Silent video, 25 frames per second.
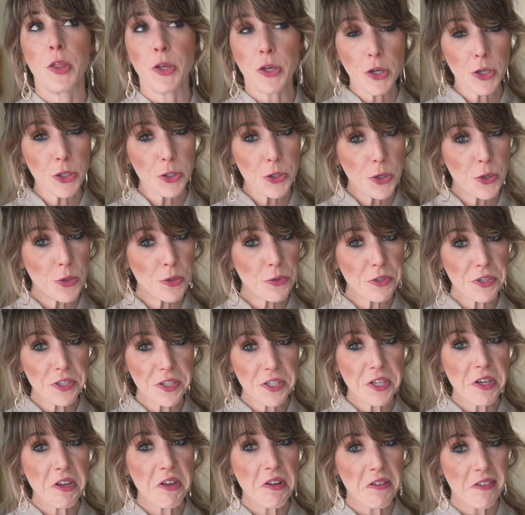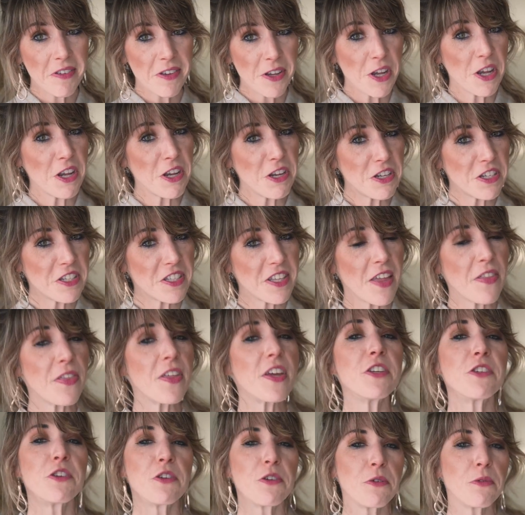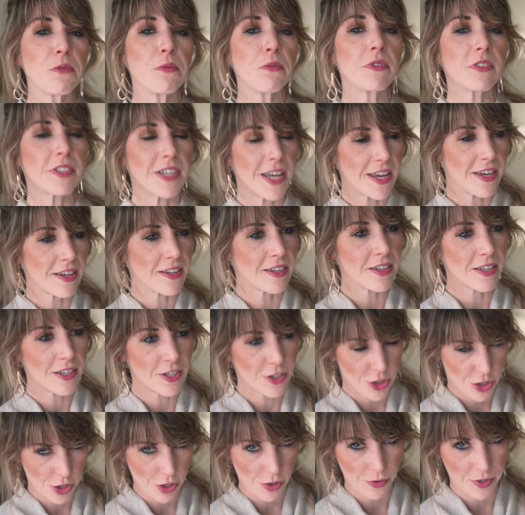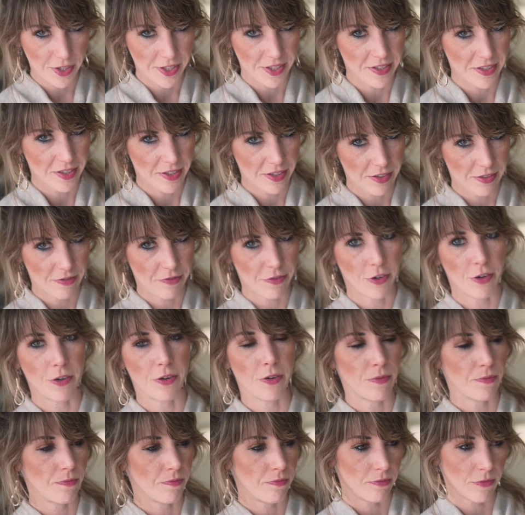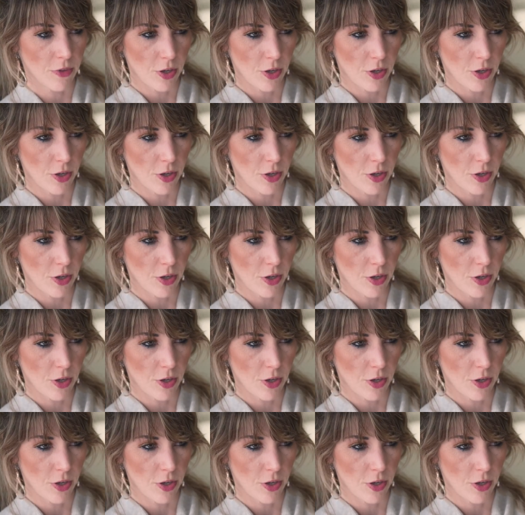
The good news is that they do take insurance for